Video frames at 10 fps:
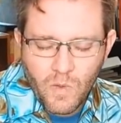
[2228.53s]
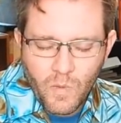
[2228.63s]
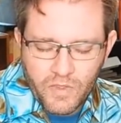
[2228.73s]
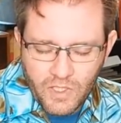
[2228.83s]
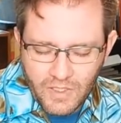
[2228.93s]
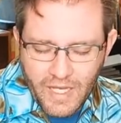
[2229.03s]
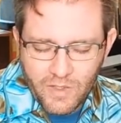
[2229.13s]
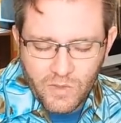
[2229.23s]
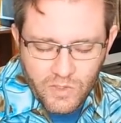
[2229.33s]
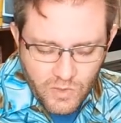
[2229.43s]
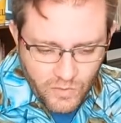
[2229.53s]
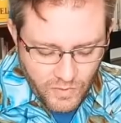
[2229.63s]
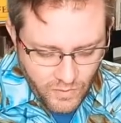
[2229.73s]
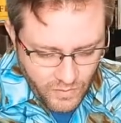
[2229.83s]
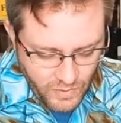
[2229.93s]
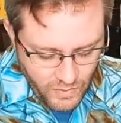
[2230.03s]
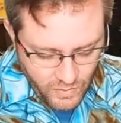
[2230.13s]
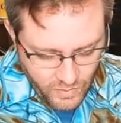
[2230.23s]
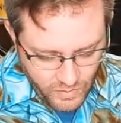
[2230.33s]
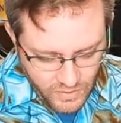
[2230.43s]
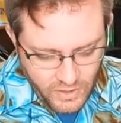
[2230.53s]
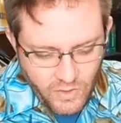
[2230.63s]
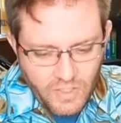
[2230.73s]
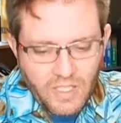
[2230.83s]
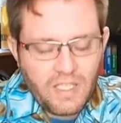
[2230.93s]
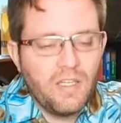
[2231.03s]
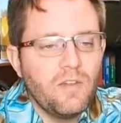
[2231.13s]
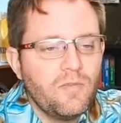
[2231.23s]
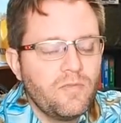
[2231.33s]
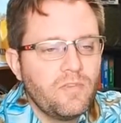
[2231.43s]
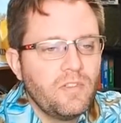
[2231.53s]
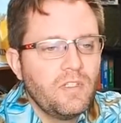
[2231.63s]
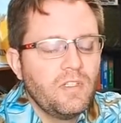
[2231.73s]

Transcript: with collateral you you you literally give